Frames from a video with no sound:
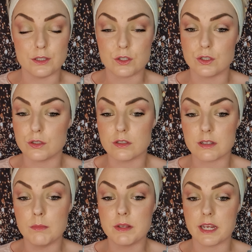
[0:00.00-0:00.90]
You could do
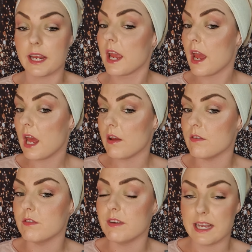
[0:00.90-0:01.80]
something
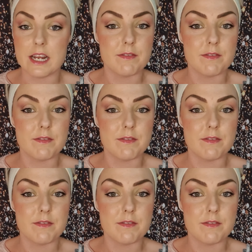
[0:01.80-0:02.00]
very,